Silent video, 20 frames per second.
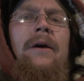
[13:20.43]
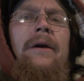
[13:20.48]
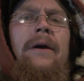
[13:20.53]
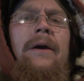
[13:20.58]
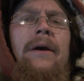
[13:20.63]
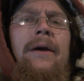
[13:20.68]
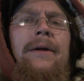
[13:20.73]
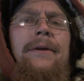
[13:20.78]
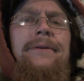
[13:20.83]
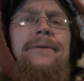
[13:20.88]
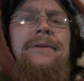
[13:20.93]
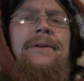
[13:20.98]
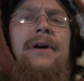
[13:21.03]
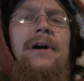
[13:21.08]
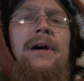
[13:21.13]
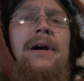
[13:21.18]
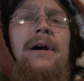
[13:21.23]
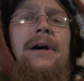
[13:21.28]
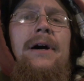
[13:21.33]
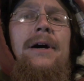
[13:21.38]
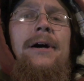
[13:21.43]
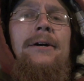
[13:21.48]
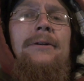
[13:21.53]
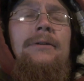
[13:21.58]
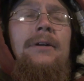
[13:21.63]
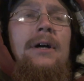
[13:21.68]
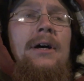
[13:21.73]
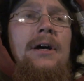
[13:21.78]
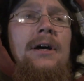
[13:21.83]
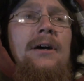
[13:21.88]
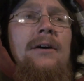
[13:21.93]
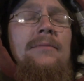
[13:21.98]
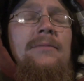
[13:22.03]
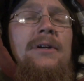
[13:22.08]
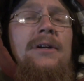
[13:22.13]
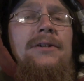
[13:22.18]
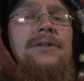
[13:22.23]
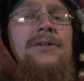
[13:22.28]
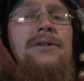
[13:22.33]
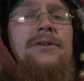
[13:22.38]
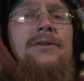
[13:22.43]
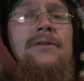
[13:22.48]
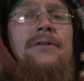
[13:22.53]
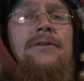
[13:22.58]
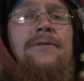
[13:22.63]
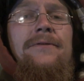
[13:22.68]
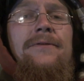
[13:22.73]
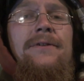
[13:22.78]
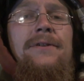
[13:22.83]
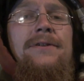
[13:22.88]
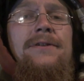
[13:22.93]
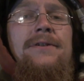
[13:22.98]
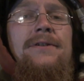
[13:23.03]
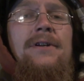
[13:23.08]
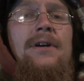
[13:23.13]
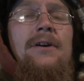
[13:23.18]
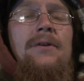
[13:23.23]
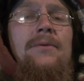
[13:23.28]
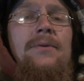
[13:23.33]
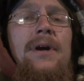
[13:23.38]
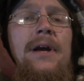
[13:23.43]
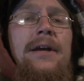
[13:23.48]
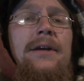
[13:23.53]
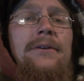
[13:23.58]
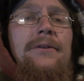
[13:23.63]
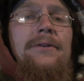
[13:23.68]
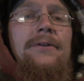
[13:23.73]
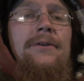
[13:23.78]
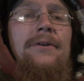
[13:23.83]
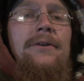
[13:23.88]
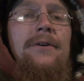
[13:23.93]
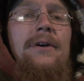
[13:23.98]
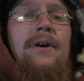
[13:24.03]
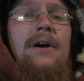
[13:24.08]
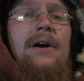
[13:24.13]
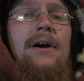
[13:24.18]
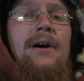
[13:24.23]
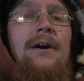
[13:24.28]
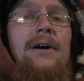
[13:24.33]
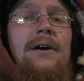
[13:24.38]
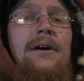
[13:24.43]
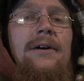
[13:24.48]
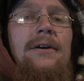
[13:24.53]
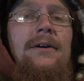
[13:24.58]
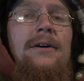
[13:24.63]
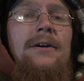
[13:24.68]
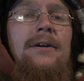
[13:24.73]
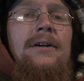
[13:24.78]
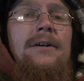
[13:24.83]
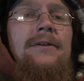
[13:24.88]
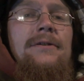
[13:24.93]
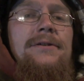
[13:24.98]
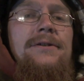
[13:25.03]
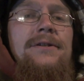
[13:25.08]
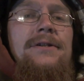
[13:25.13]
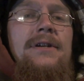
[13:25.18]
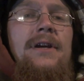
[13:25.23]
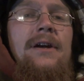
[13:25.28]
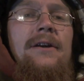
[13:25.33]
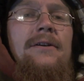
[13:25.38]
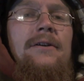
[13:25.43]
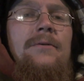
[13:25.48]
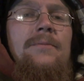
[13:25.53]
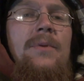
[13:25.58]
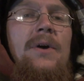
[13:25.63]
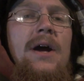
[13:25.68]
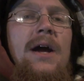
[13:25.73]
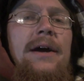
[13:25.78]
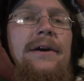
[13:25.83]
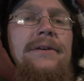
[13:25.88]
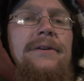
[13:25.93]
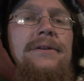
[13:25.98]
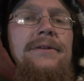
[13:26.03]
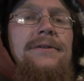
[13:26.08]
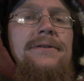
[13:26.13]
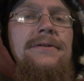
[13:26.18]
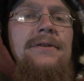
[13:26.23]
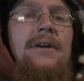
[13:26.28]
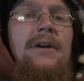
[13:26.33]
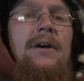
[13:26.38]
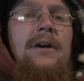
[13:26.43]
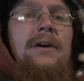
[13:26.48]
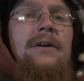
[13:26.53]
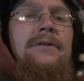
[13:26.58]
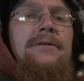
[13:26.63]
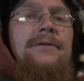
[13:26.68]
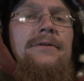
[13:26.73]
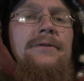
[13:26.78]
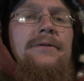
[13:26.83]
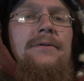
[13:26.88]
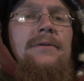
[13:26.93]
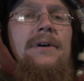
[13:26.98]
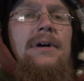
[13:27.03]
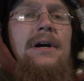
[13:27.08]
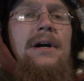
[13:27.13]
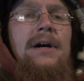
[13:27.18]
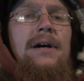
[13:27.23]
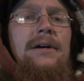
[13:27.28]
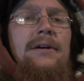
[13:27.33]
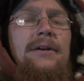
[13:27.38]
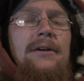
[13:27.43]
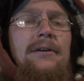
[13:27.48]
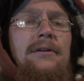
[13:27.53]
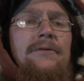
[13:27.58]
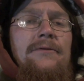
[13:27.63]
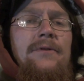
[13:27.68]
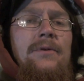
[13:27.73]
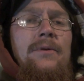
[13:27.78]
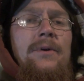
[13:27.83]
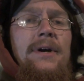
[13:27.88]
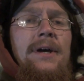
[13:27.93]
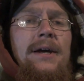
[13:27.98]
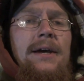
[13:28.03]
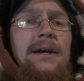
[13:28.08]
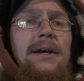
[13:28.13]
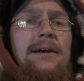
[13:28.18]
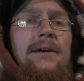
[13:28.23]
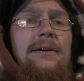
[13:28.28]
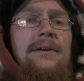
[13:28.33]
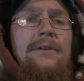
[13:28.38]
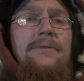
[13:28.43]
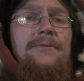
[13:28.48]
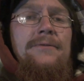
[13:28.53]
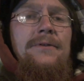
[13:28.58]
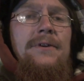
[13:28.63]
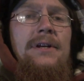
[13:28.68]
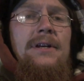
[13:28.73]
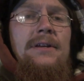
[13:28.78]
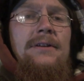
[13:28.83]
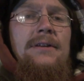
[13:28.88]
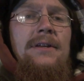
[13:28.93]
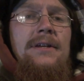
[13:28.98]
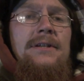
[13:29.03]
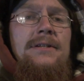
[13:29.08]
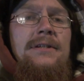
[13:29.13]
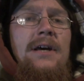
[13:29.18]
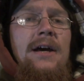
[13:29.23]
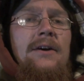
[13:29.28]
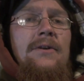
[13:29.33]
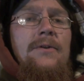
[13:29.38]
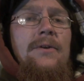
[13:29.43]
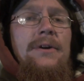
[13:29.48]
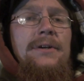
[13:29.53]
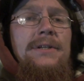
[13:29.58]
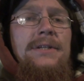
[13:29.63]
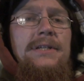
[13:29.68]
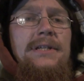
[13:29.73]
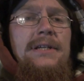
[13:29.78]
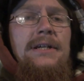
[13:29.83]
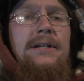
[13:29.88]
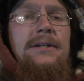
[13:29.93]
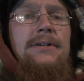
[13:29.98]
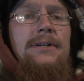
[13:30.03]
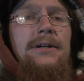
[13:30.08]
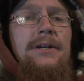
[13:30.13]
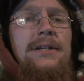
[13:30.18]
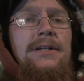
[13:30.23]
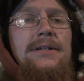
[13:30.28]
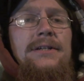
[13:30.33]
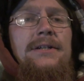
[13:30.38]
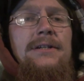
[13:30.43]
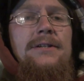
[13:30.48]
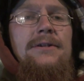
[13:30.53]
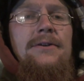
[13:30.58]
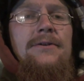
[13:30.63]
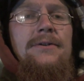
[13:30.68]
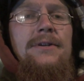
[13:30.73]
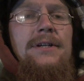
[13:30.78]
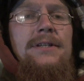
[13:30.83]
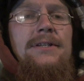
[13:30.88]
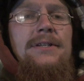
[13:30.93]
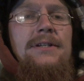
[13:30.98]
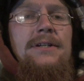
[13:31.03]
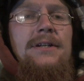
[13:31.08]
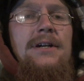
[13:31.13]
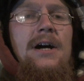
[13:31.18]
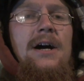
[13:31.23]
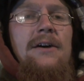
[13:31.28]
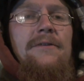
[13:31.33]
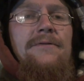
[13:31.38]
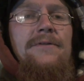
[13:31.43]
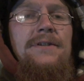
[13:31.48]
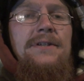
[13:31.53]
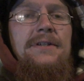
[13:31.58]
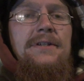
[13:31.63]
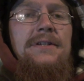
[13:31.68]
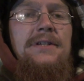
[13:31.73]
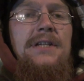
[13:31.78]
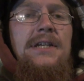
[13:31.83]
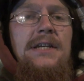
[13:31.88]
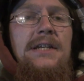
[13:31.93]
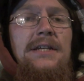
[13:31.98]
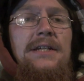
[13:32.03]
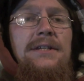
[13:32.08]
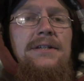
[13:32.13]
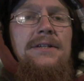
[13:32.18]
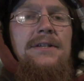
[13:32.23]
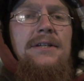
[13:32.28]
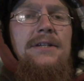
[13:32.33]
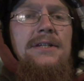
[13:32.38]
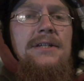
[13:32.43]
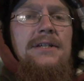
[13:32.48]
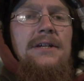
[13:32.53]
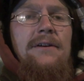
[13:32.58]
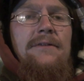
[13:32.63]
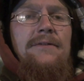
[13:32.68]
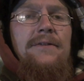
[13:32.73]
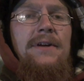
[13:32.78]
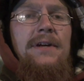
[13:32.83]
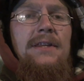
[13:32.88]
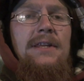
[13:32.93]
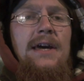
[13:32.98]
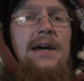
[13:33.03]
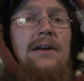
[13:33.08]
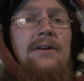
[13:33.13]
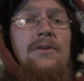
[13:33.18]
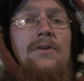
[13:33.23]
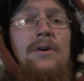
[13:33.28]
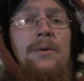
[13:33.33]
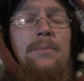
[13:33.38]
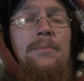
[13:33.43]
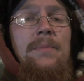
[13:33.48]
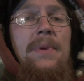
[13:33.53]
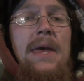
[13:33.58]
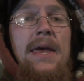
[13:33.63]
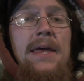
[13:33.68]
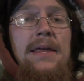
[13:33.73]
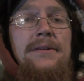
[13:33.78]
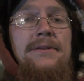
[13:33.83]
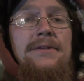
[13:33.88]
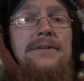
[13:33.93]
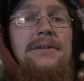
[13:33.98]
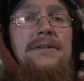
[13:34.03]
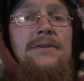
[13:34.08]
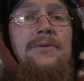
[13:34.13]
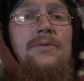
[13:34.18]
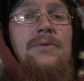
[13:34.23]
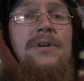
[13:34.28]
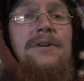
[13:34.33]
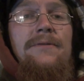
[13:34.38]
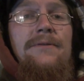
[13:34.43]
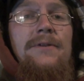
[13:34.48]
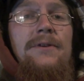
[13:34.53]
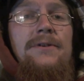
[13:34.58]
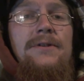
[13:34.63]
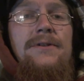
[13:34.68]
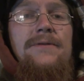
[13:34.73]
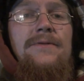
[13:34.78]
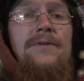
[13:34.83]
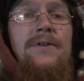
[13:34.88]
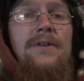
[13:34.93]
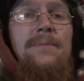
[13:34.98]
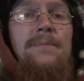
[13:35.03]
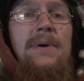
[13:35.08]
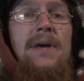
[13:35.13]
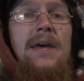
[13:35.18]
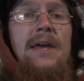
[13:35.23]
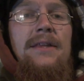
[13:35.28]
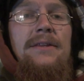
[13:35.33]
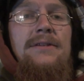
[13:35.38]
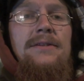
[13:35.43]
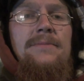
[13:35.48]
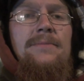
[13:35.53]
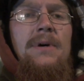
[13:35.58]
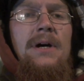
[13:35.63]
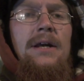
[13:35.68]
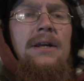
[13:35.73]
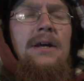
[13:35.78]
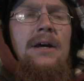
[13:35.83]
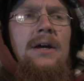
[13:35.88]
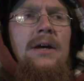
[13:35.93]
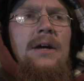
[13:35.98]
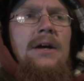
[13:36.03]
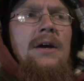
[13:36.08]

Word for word: and uh, I'm not sure if it's a regular, uh, you know, standard practice to uh, give away free things at Hortons like cookies and donuts and coffees and teas and stuff like that. Oh, and pens and the refills for the pens, but